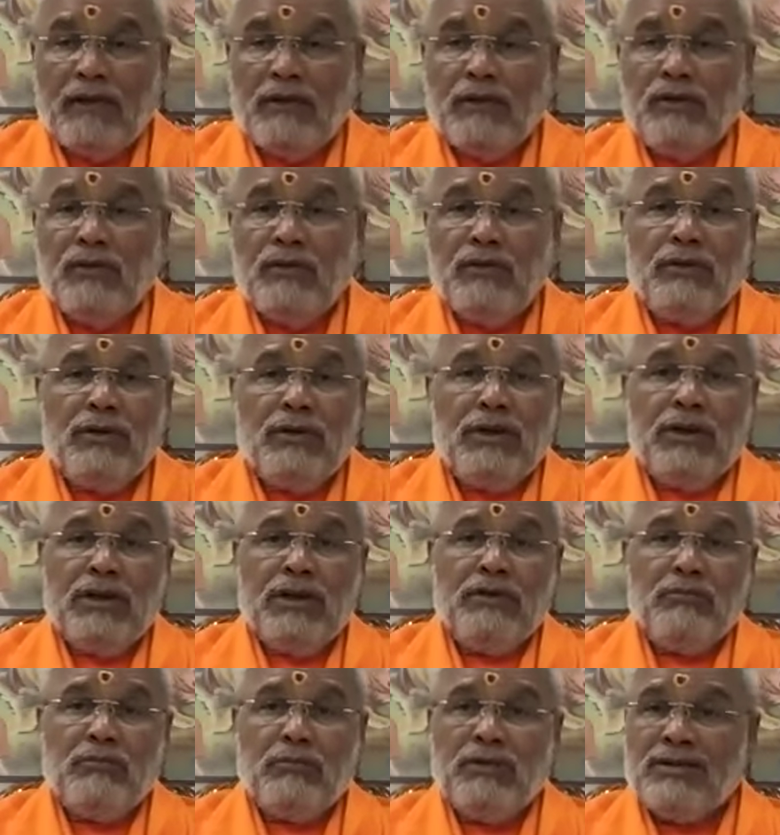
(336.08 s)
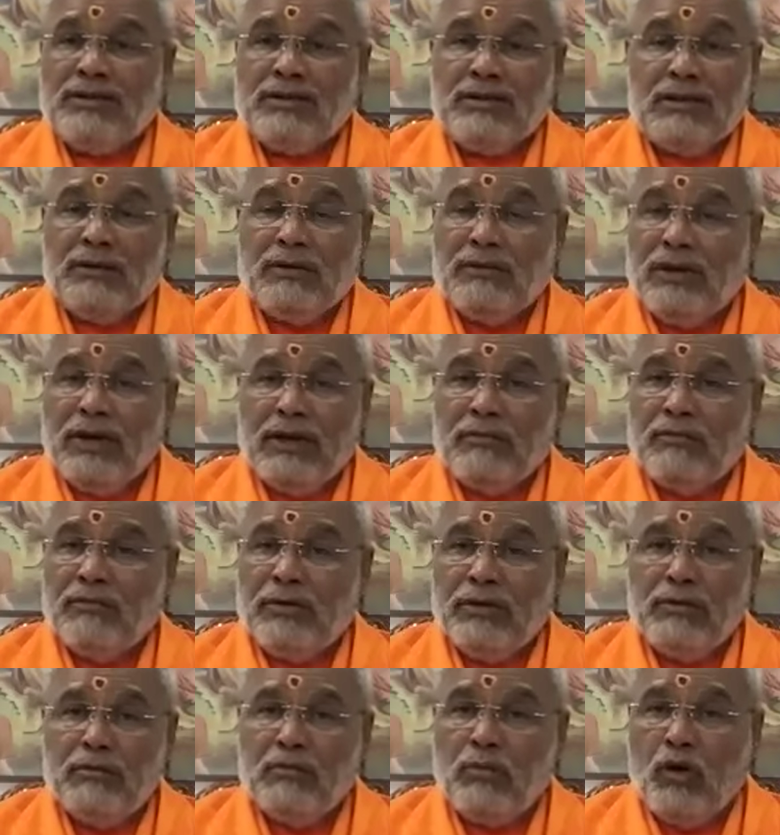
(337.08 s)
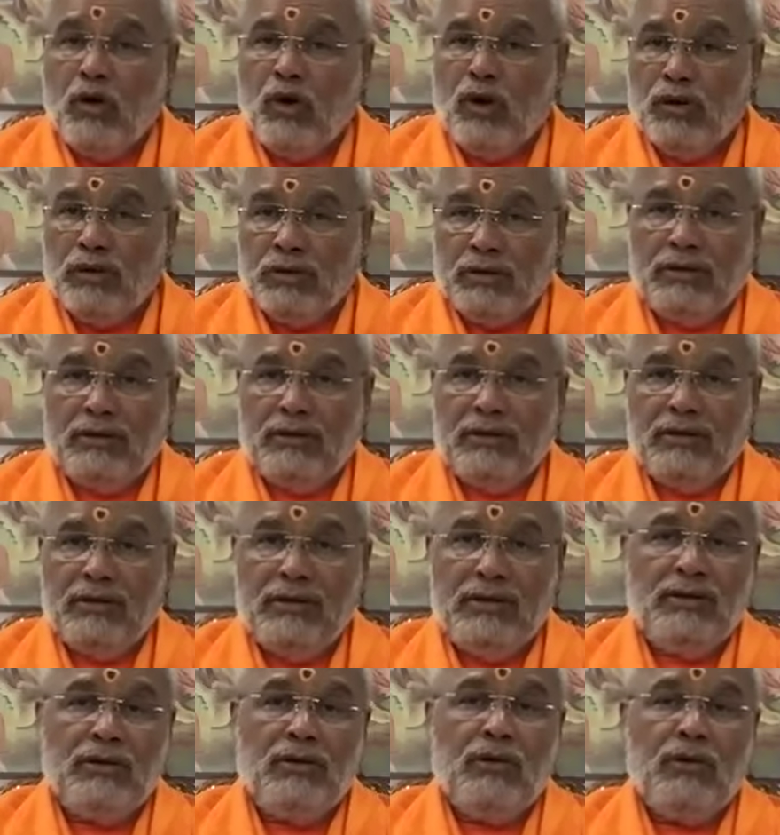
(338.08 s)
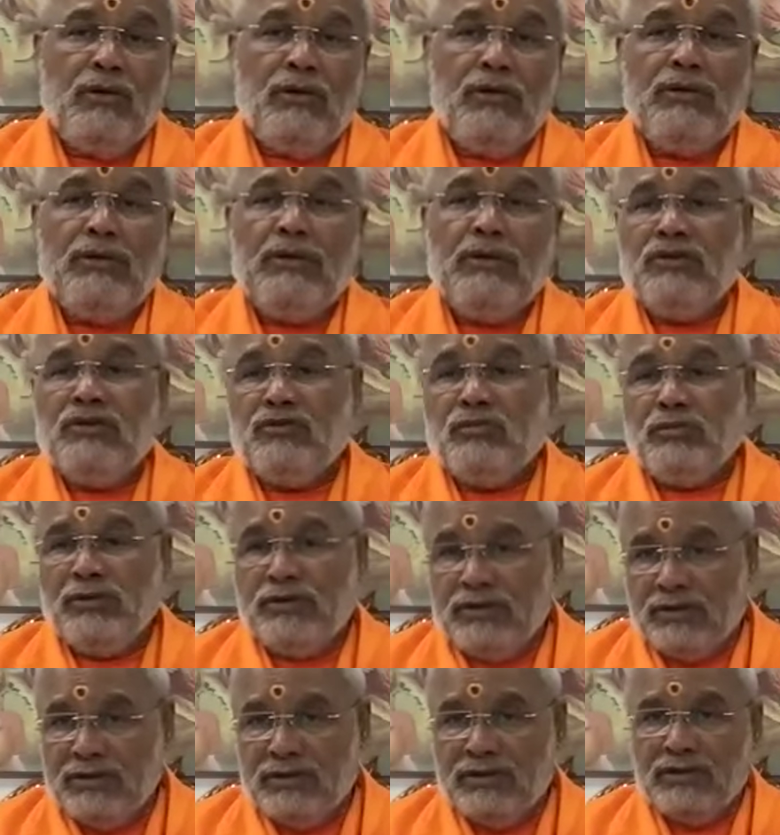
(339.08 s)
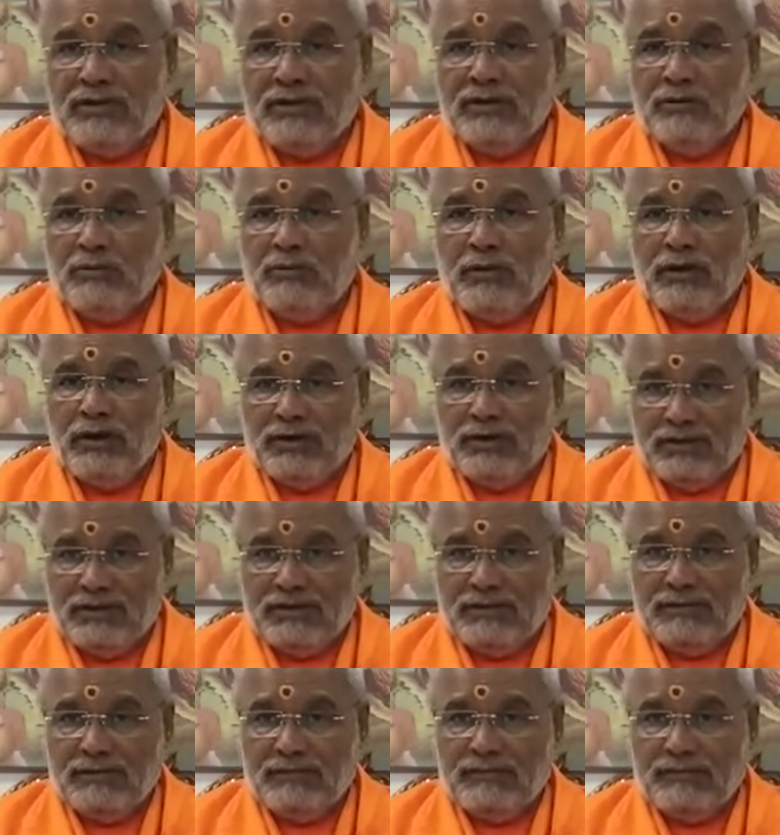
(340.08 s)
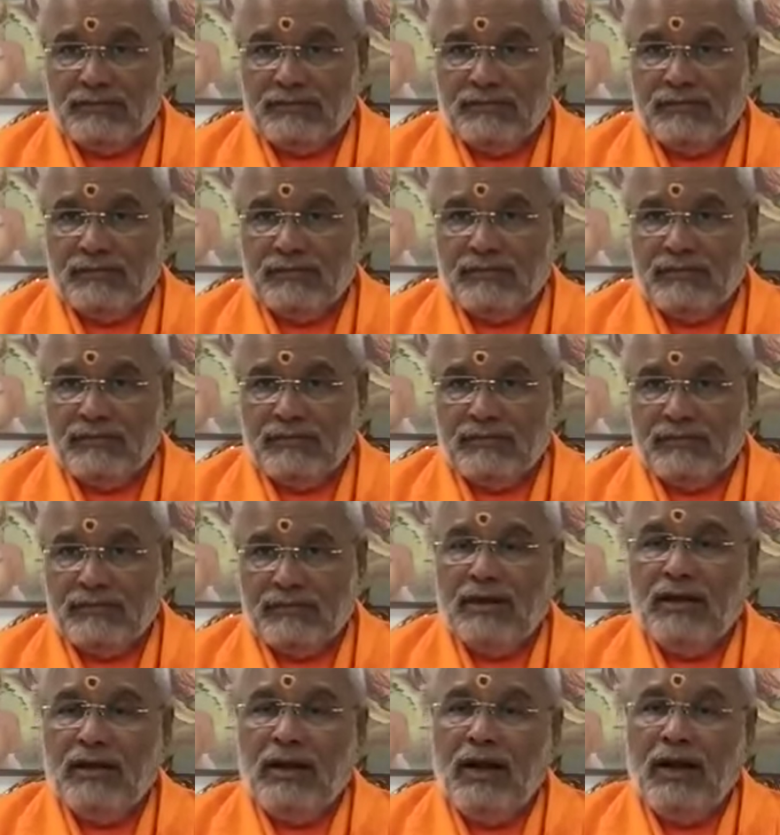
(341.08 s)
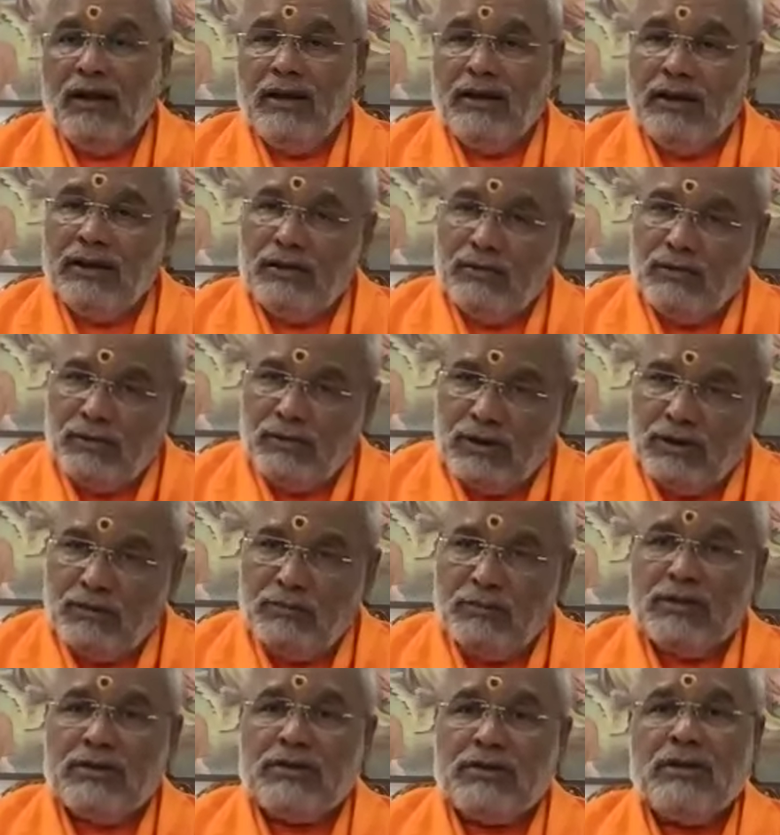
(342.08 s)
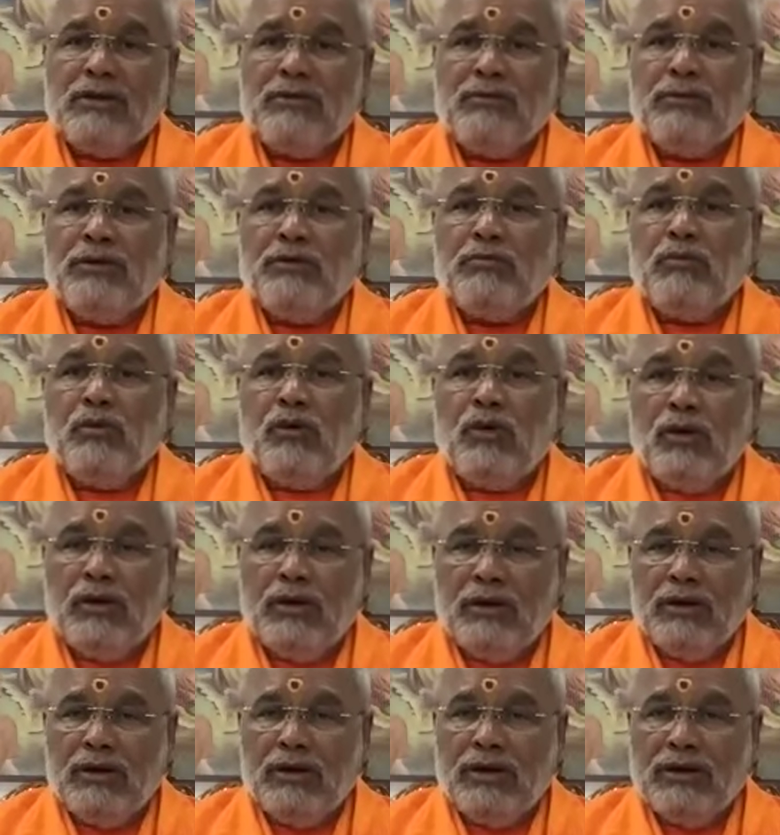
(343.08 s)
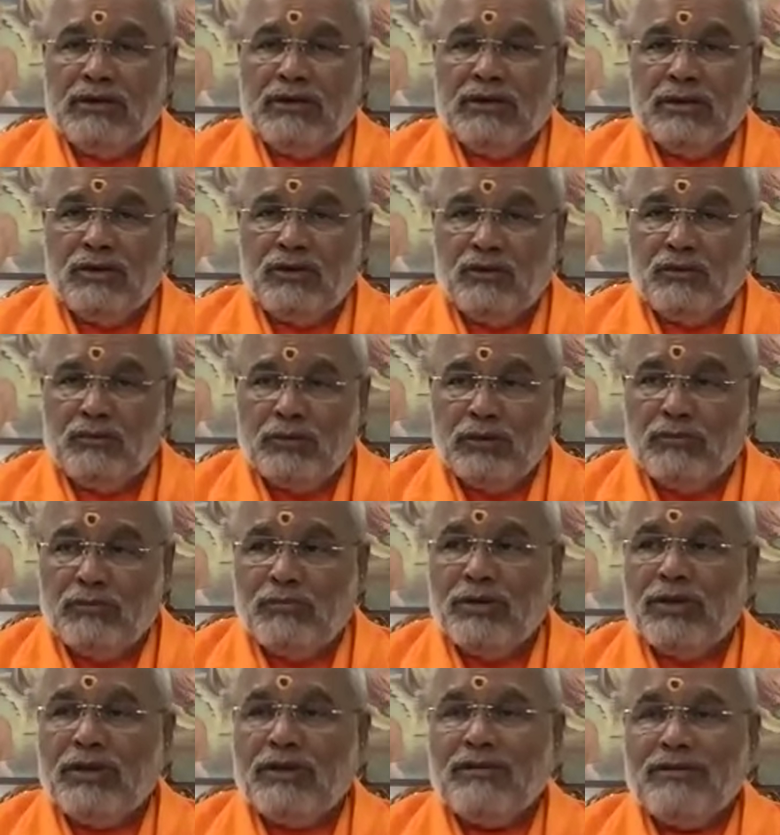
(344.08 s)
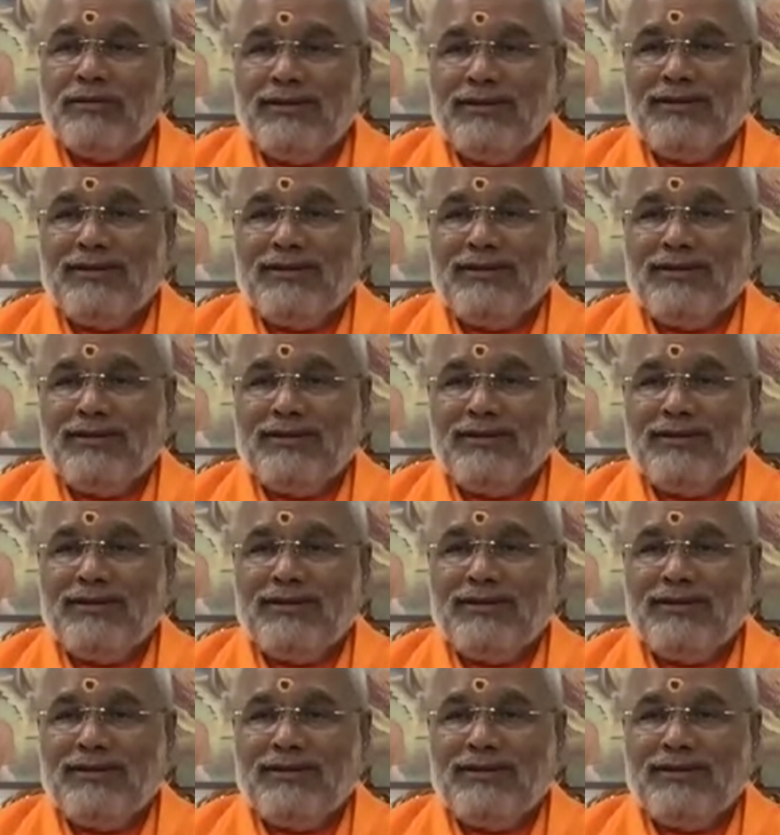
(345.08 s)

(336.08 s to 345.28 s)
you and I must have had been born in all these species in the past. And equally must have been born as a human being.